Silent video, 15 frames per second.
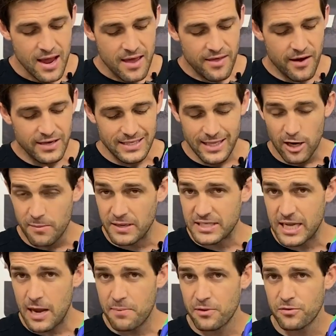It is a little bit
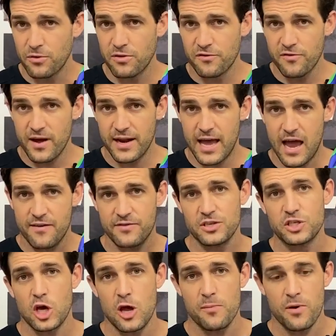deeper through the front half of
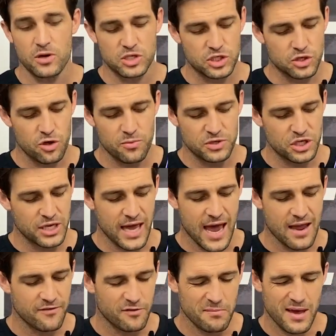the toe box too, which
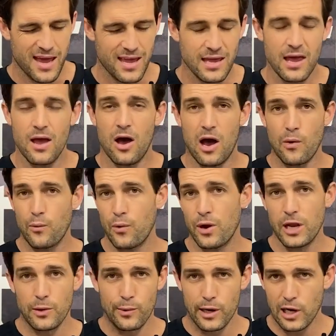again, for me, I
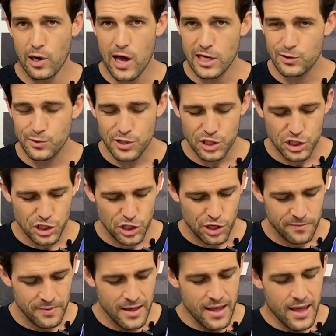really liked with this
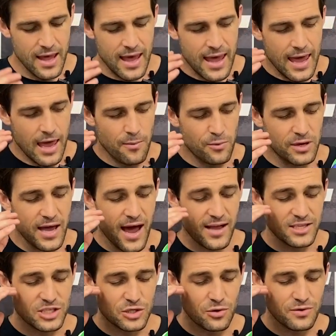shoe. In
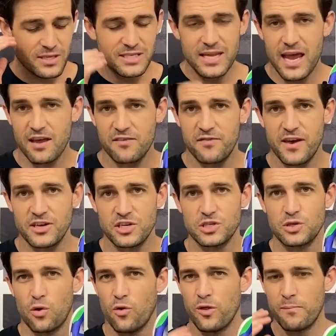regards to the tech
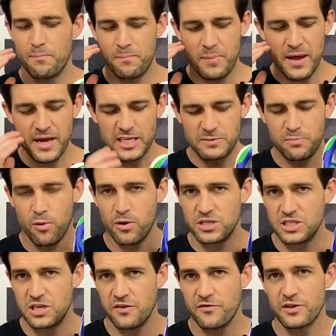features or the biggest
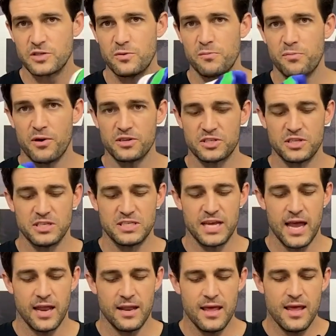points of difference with Boston
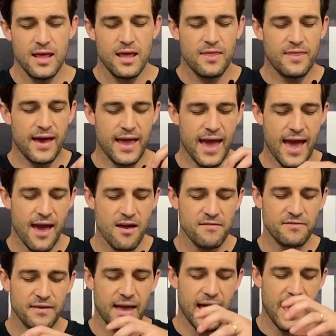10, they
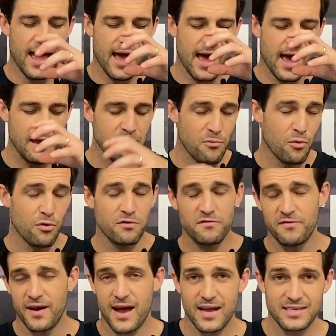have a more
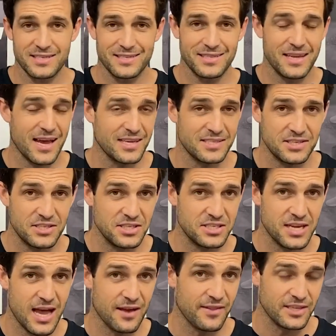advanced gusseted
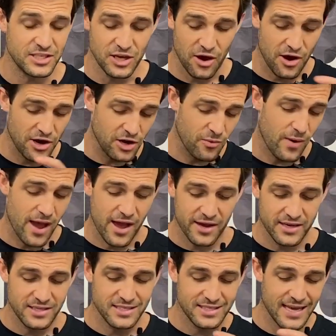tongue. That's the only way I
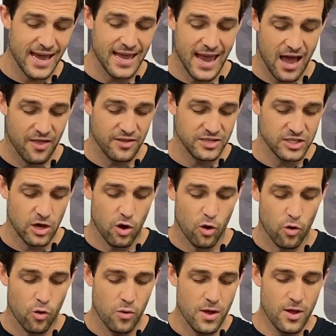can say how this
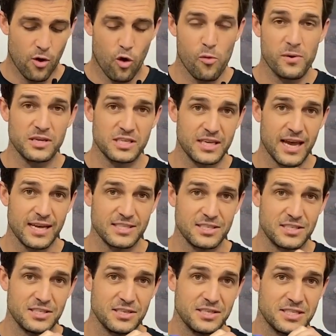whole almost
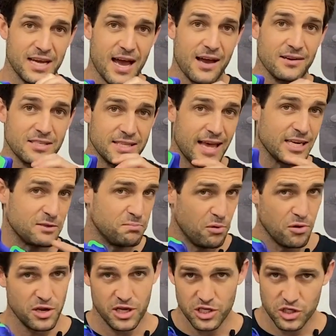gusseted tongue slash
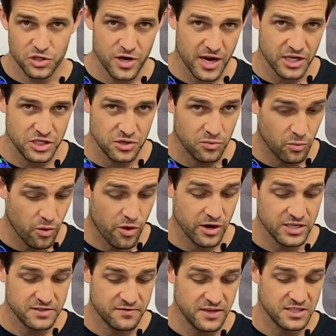booty construction
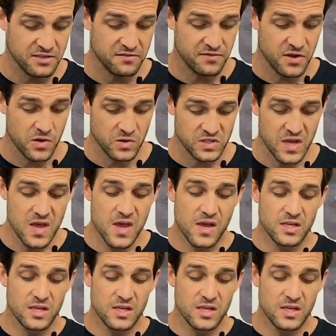works, fits and feels.